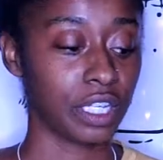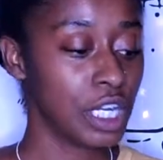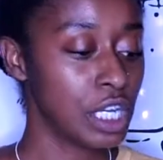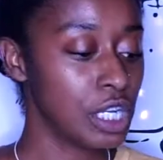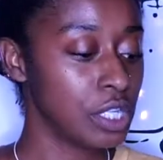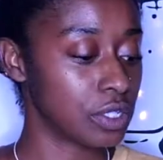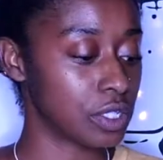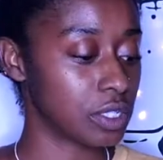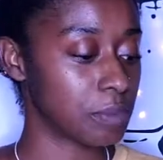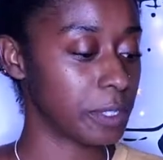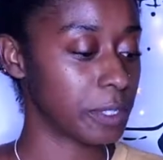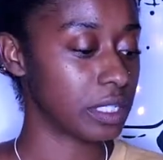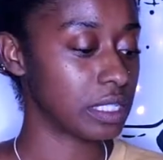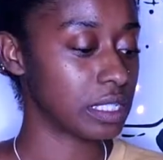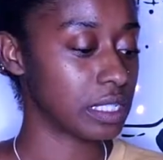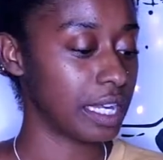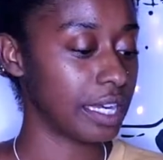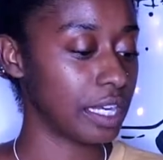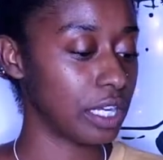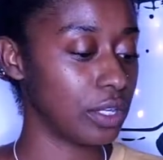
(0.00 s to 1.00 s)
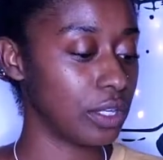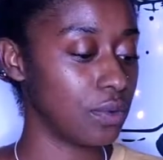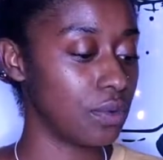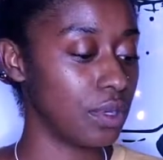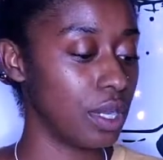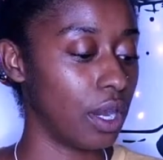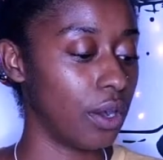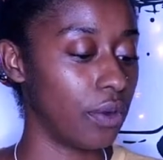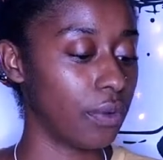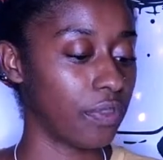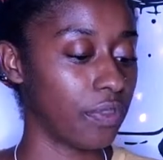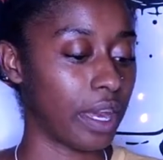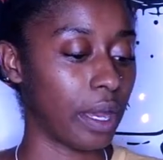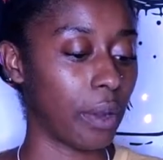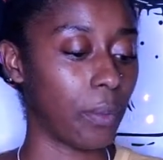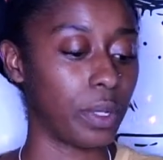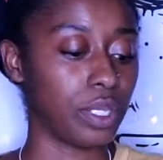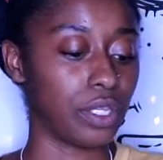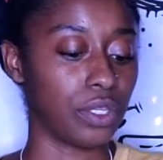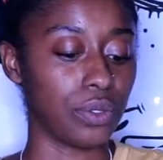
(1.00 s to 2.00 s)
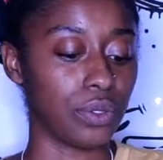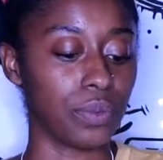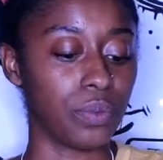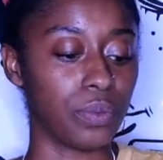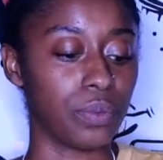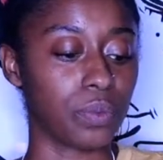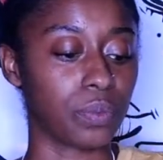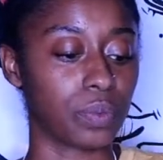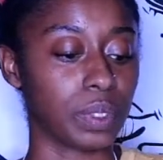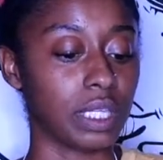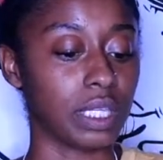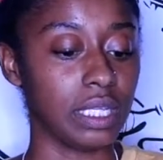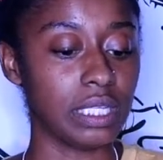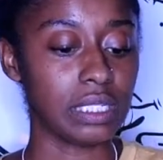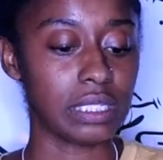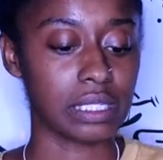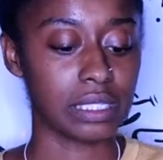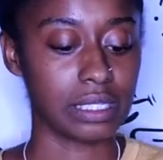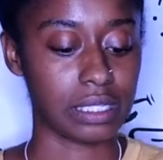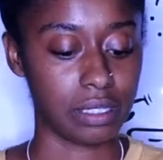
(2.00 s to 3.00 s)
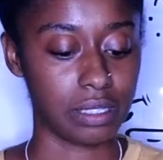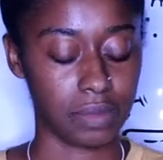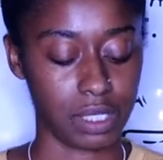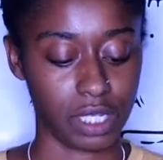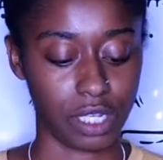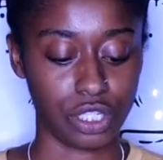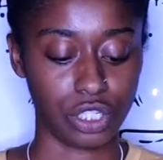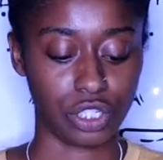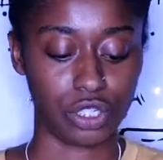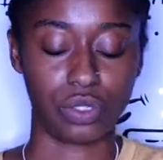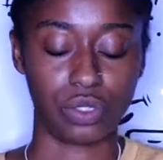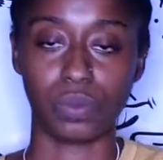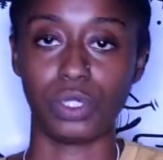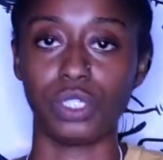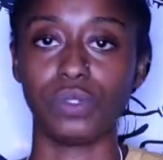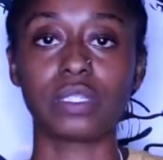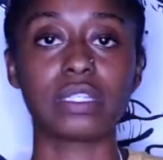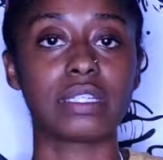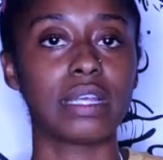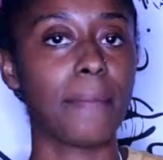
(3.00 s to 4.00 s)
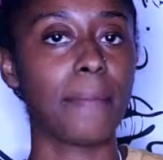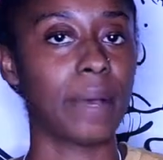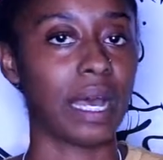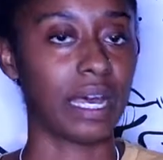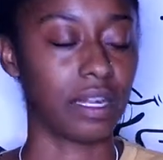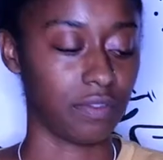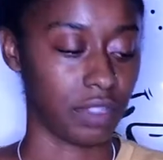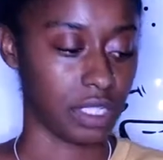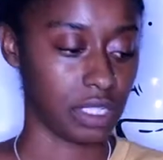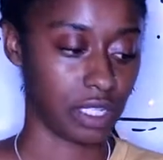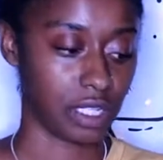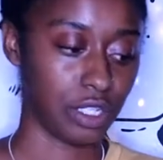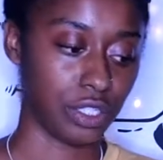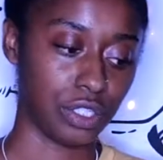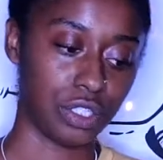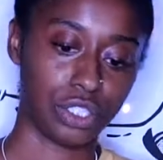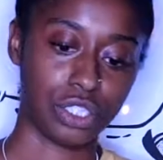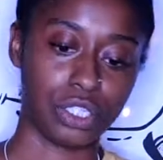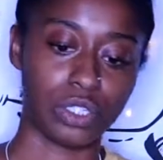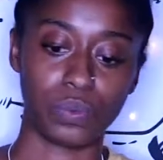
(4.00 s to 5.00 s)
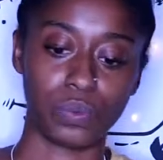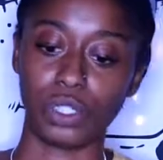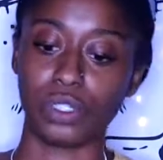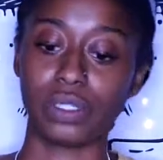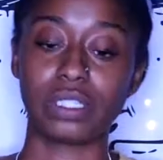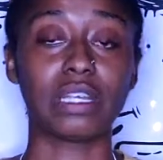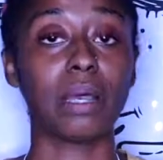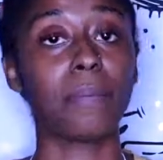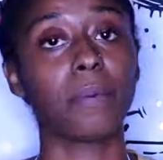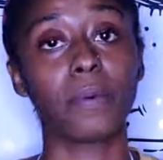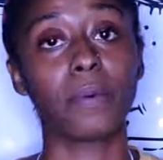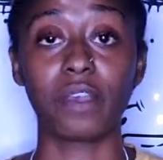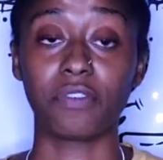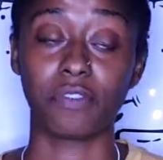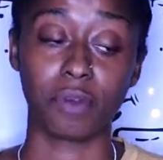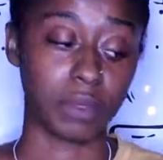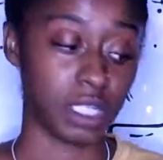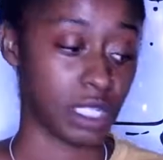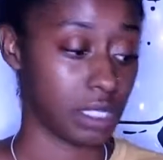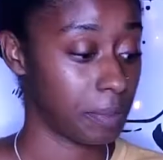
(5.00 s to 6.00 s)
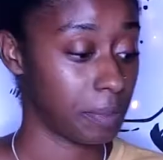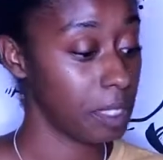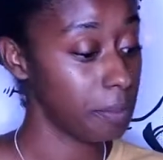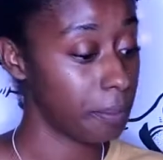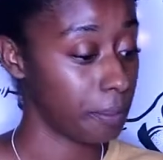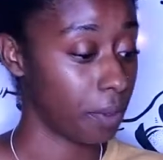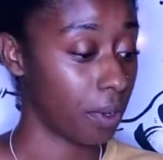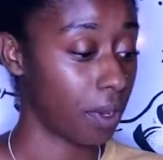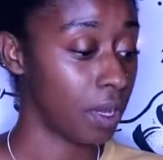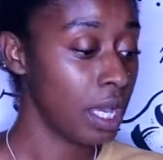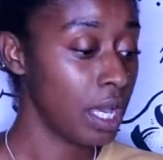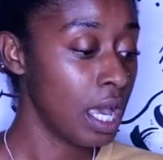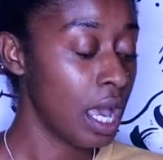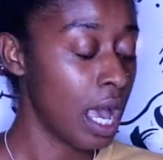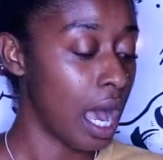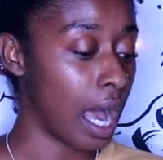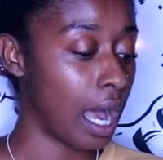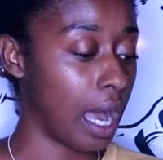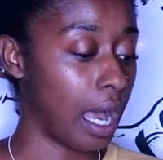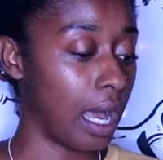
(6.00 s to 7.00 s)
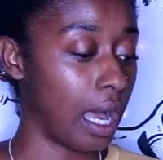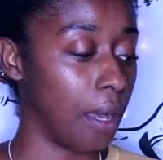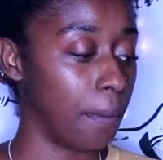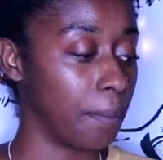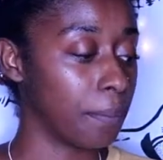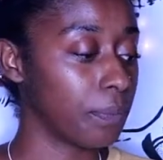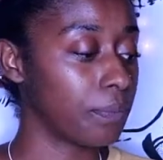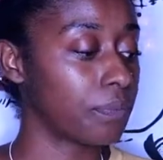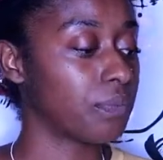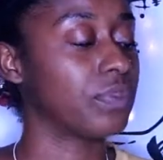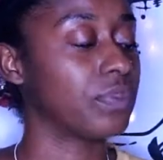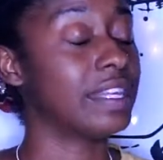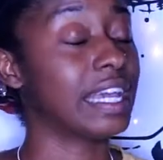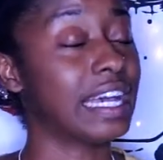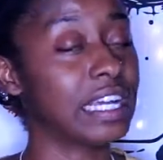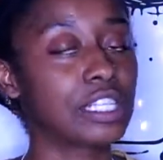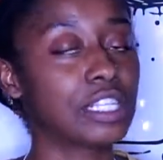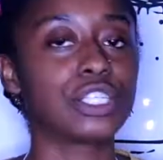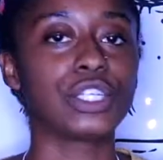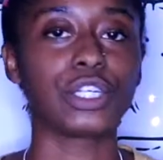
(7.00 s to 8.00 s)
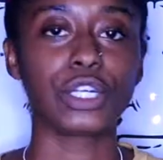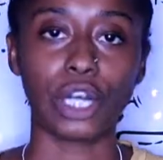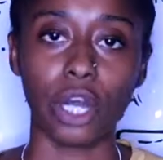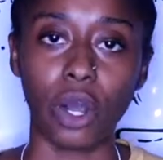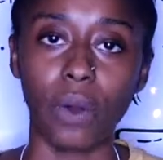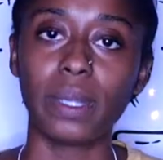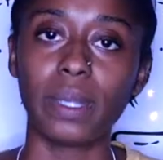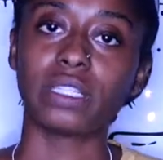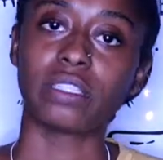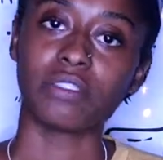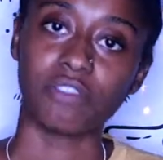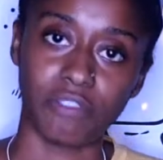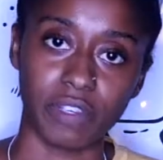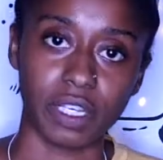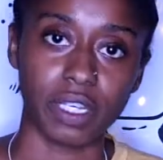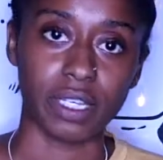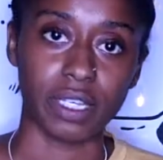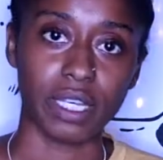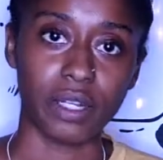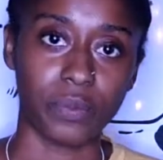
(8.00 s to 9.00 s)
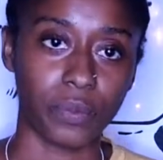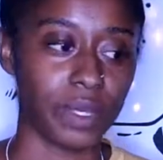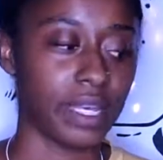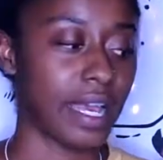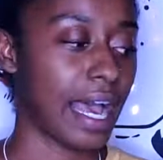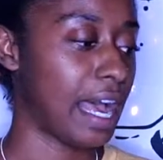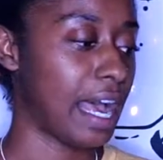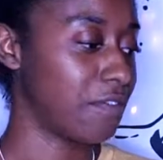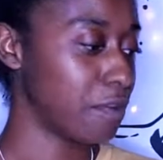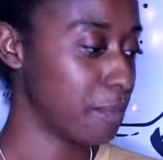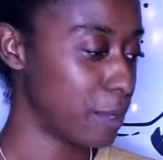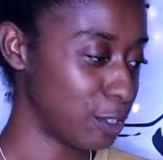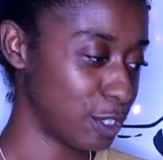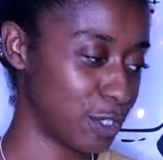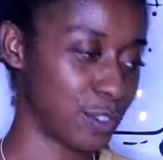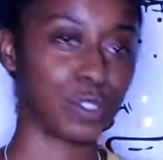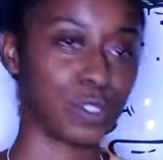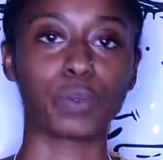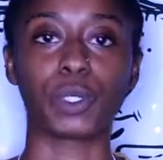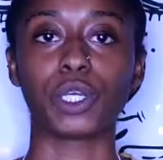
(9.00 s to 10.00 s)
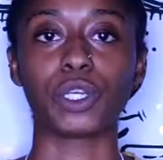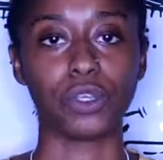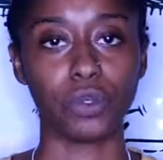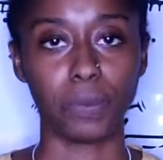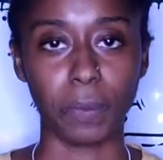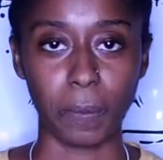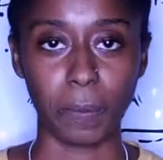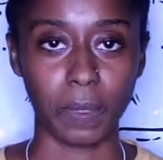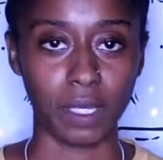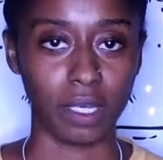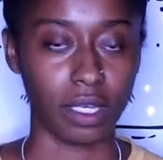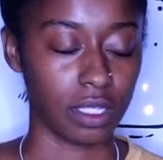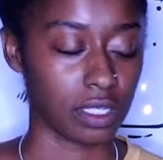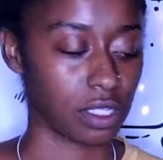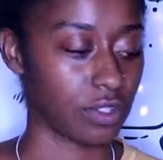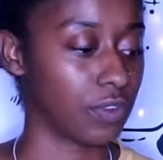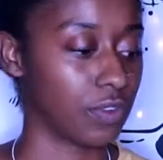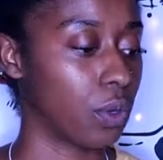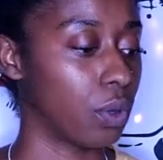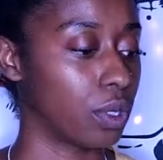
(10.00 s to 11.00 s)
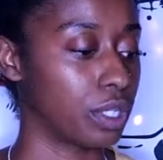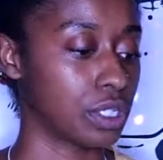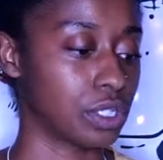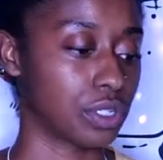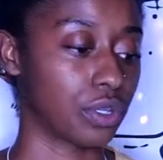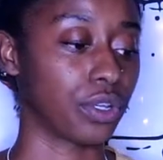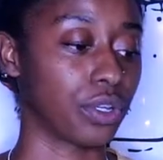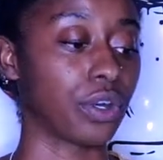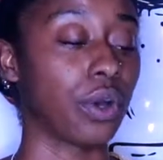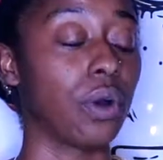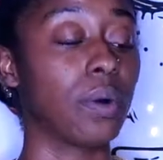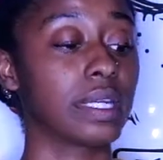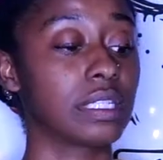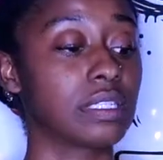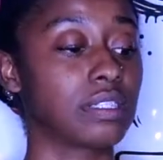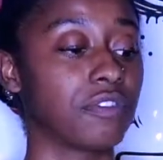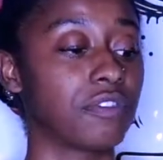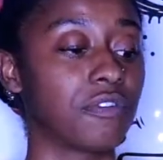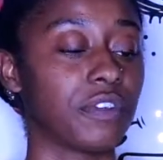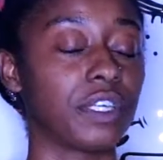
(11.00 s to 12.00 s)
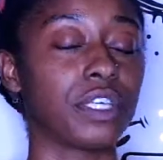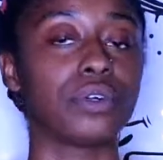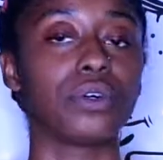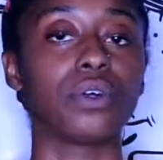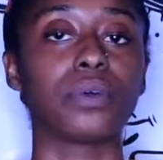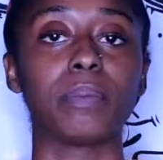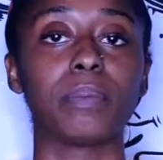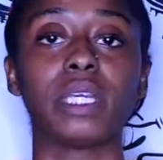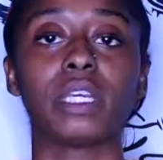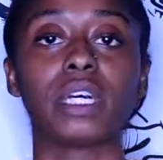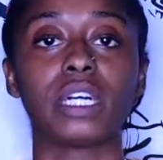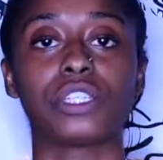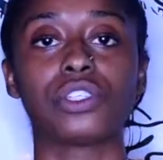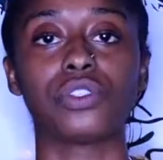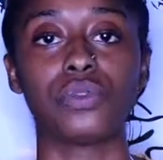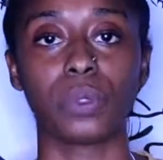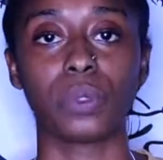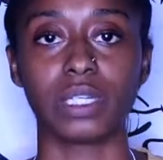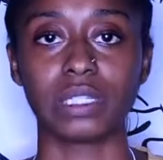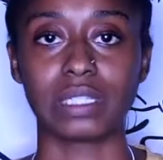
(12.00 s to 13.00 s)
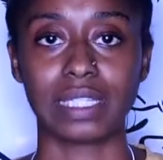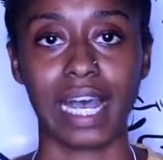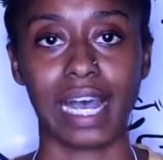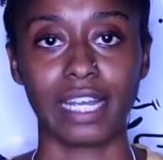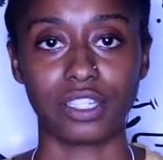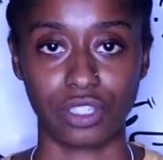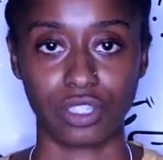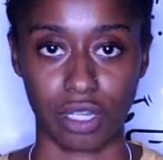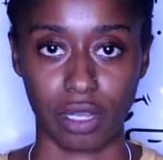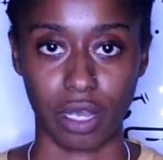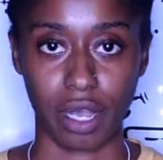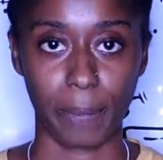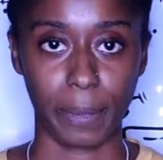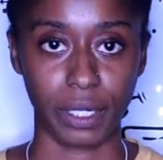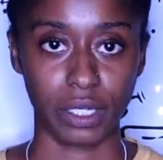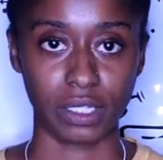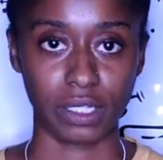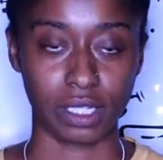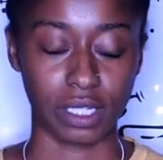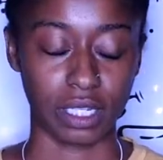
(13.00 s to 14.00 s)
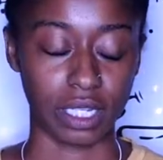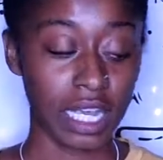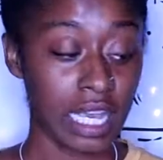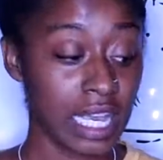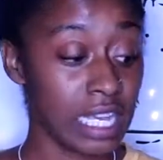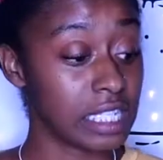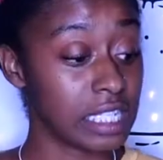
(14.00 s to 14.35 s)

So the Spirit is letting you know that when you release these temptations, when you step out of these energies, when you step away from these people, um, yes, you're going to feel it. We have emotions, we're human beings, of course, so you're going to feel because you were attached to that person.